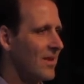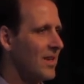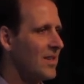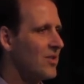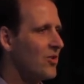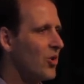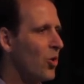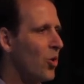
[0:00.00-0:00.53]

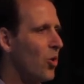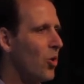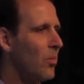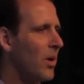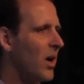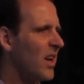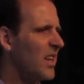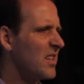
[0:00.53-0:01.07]
until your whole
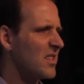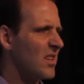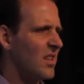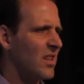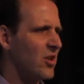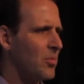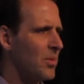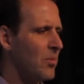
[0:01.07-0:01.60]
body is a
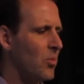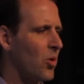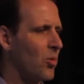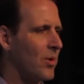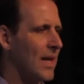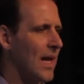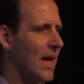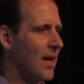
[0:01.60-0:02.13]
little bit more
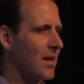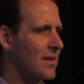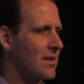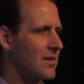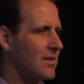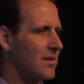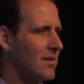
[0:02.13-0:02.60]
relaxed,